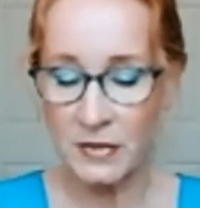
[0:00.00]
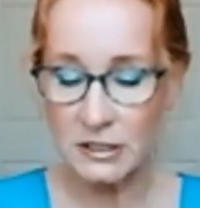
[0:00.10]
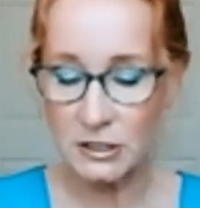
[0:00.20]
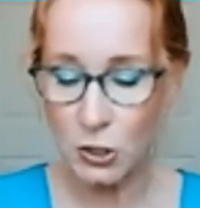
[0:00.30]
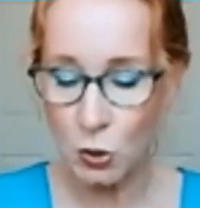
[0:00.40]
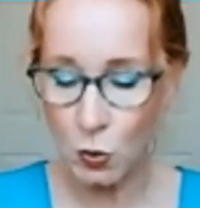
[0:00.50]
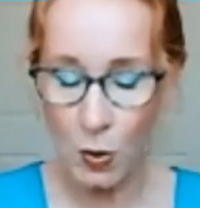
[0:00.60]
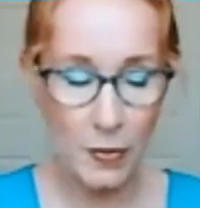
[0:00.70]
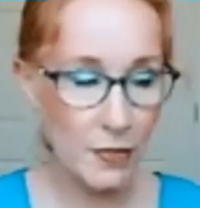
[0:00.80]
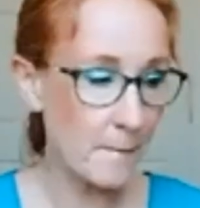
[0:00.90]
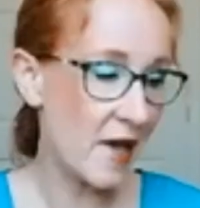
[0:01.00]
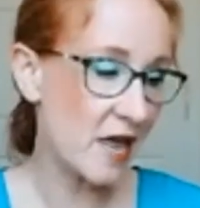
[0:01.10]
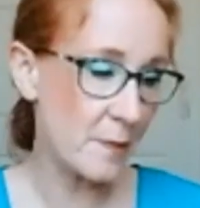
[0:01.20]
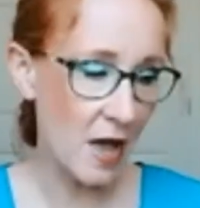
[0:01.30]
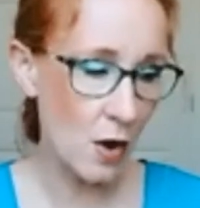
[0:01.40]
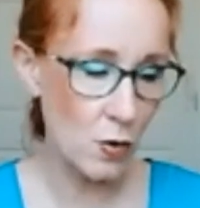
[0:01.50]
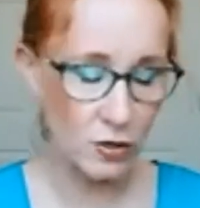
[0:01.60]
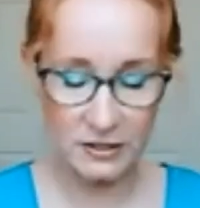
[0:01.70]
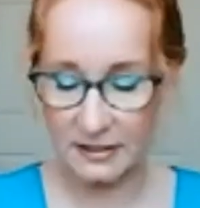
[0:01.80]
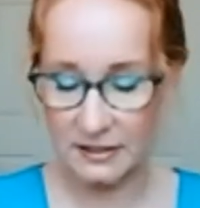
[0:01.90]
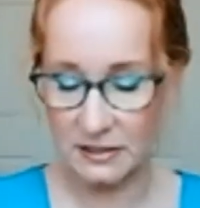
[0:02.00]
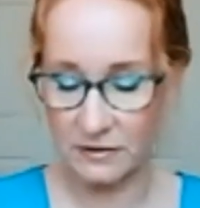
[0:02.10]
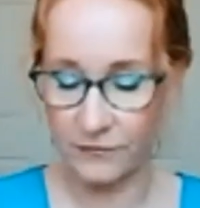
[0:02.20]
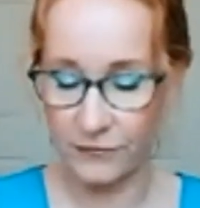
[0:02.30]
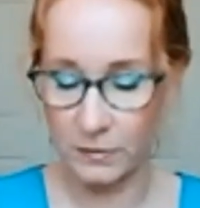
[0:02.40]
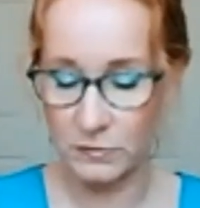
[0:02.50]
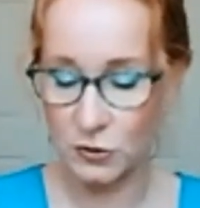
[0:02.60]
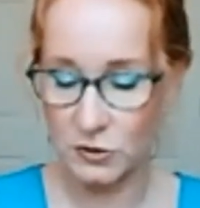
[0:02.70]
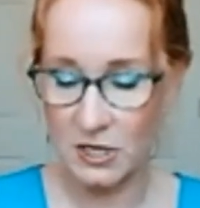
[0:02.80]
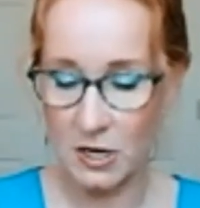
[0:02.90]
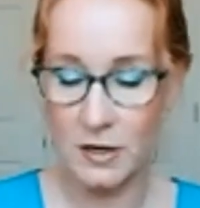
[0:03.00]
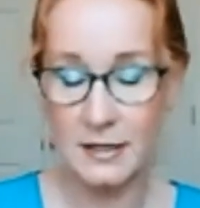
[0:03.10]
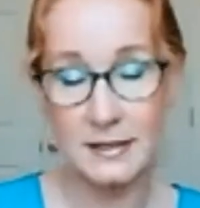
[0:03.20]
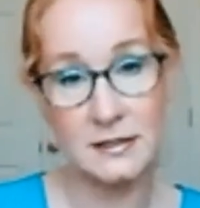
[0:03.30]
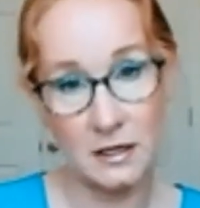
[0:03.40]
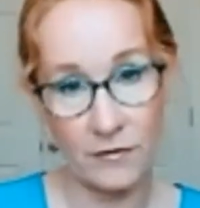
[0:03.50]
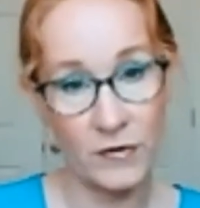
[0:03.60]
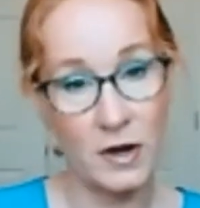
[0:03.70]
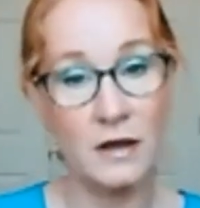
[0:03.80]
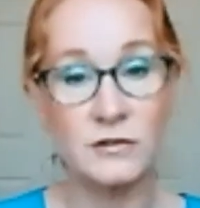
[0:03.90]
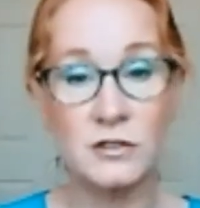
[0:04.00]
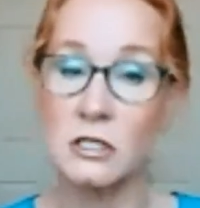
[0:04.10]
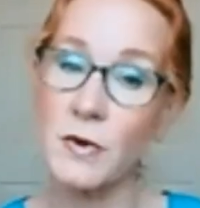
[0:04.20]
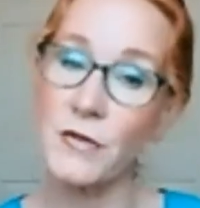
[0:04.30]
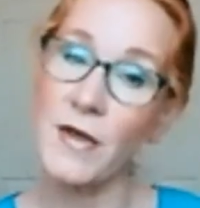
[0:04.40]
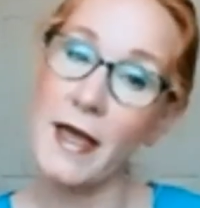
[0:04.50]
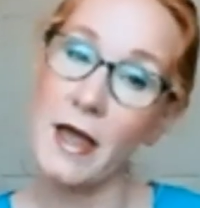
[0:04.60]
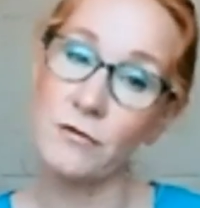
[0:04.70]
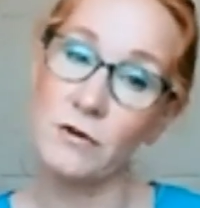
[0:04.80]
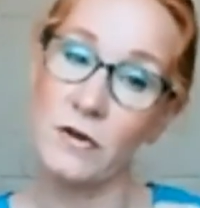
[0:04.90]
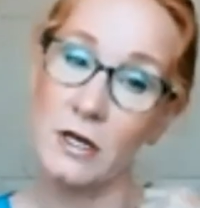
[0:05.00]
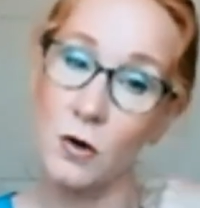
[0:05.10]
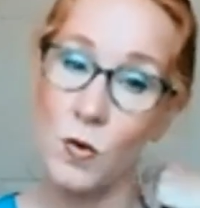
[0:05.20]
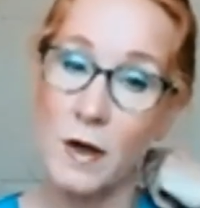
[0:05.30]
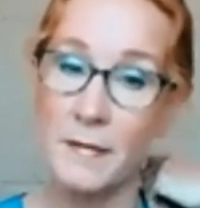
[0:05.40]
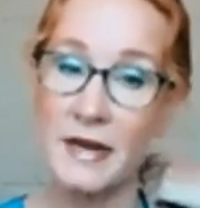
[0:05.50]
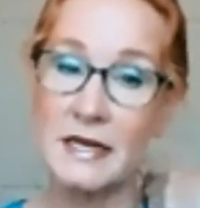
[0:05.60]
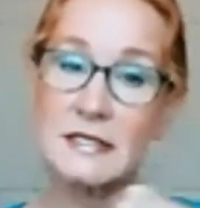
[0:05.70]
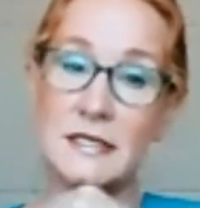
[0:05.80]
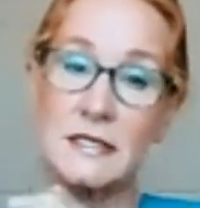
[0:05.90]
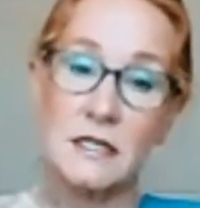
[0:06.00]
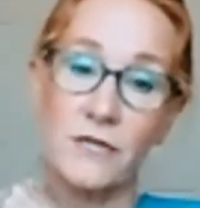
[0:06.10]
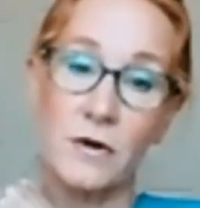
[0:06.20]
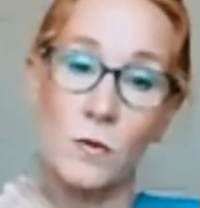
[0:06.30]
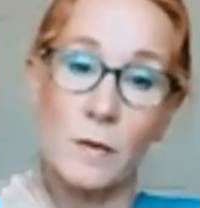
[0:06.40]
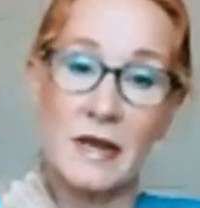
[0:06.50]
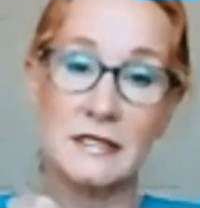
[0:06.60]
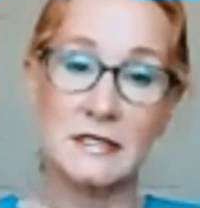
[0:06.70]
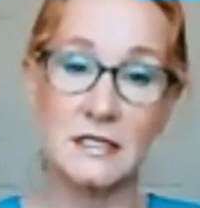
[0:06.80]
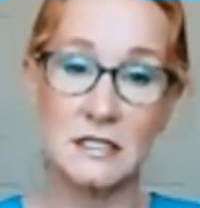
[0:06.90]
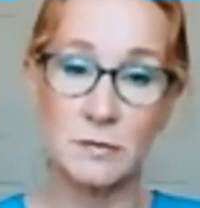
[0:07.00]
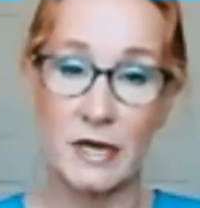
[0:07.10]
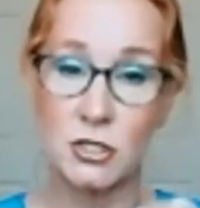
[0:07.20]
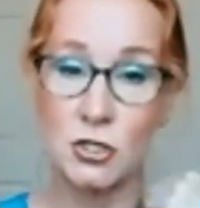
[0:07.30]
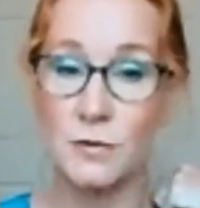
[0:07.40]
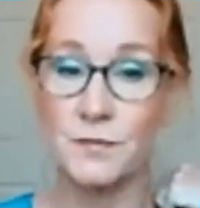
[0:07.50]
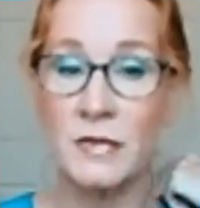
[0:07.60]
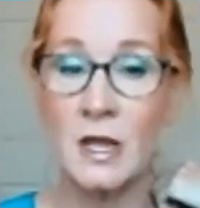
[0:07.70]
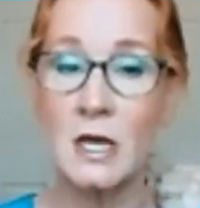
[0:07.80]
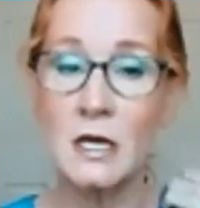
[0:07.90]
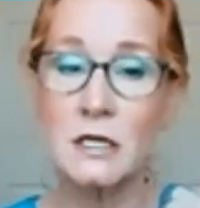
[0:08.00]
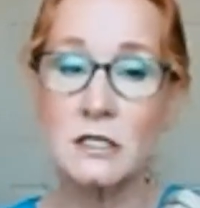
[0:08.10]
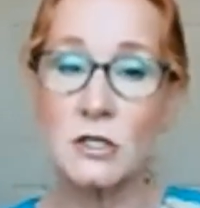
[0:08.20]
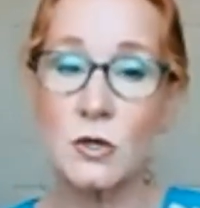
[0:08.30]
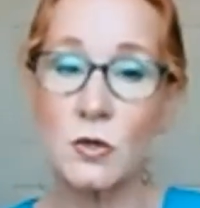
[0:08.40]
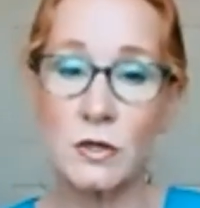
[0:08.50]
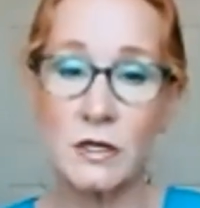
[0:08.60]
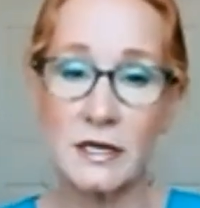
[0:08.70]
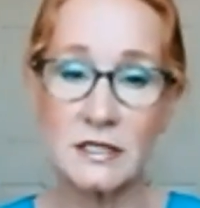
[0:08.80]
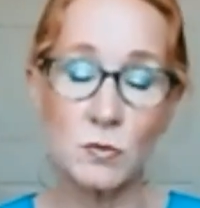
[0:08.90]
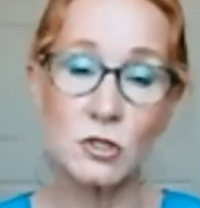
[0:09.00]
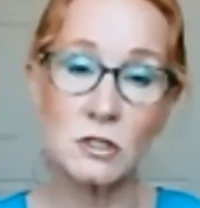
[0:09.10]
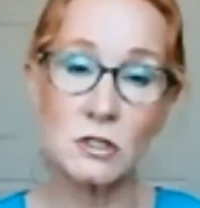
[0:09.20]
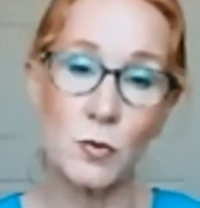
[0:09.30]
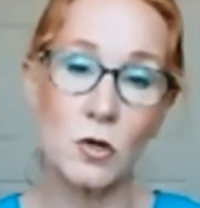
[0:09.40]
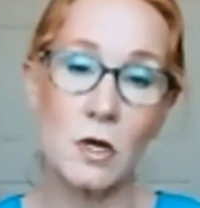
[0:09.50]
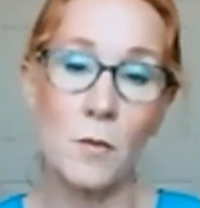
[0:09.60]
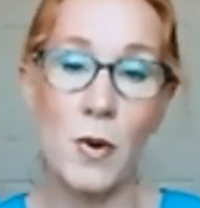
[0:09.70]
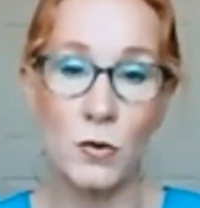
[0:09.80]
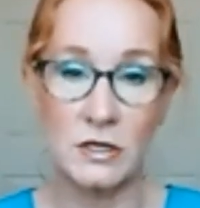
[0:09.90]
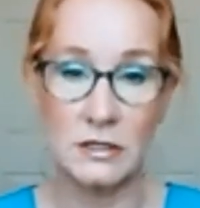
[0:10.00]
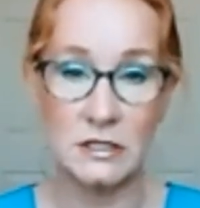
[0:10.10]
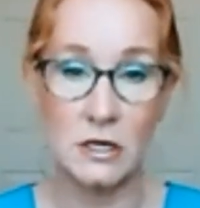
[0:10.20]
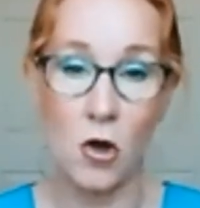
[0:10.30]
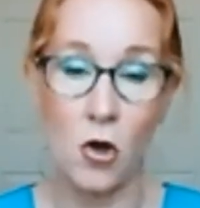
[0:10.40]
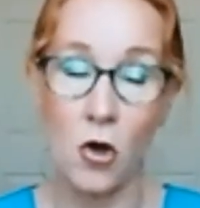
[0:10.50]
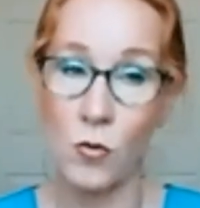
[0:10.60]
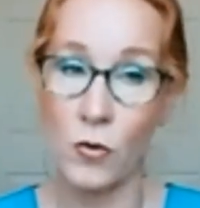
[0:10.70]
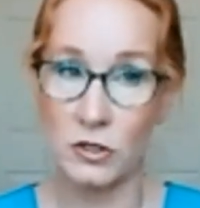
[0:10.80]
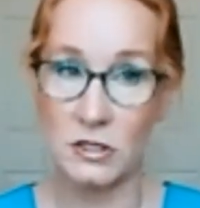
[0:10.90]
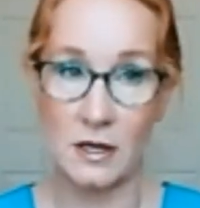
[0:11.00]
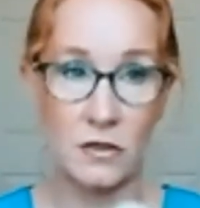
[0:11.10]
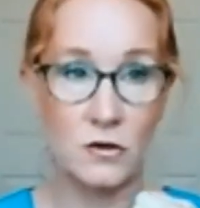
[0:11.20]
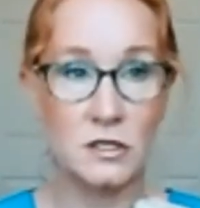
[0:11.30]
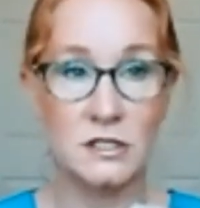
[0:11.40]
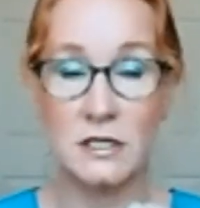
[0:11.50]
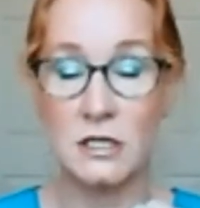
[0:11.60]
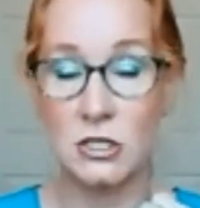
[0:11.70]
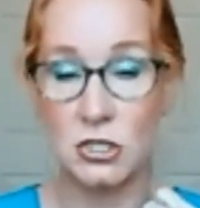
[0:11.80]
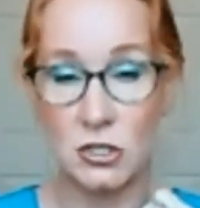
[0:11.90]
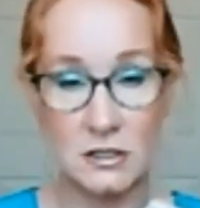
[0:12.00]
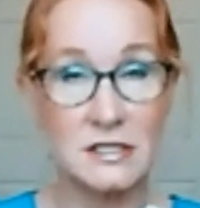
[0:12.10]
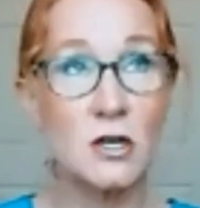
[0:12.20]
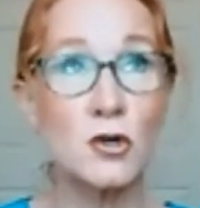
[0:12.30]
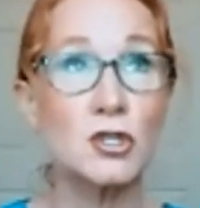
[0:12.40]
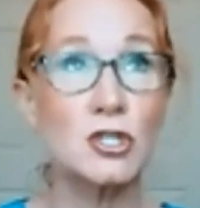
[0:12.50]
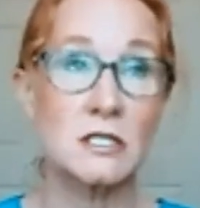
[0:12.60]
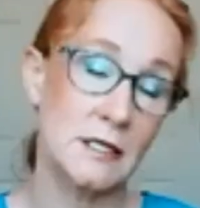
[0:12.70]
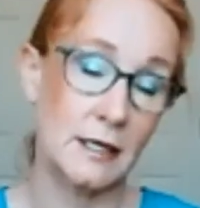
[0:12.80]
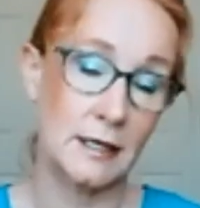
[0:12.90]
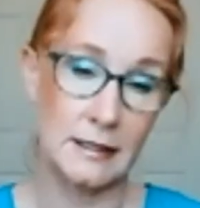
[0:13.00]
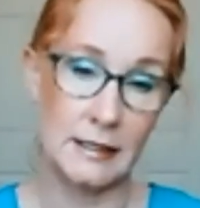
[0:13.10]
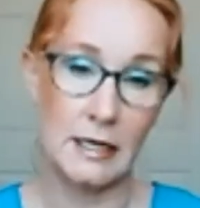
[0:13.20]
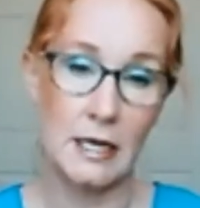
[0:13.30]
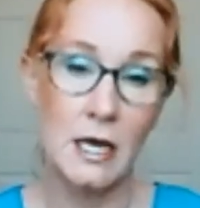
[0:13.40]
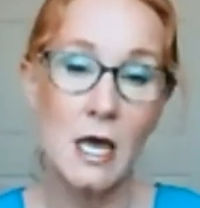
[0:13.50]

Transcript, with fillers: So the MetaPower system from doTERRA is different. I've talked about that every video. What makes it different? What makes it special? So it has multiple components that all work together synerg synergistically.